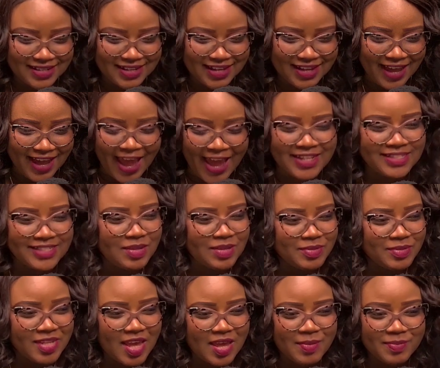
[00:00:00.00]
And
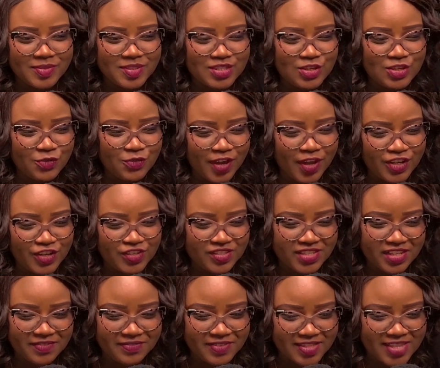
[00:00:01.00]
sometimes you find
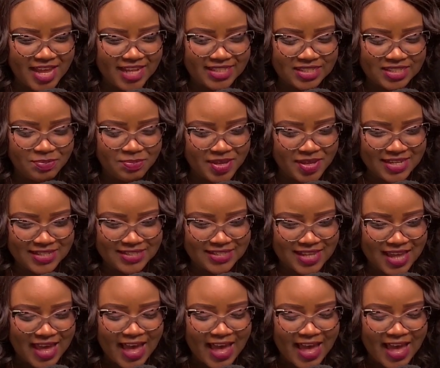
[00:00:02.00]
yourself in that space,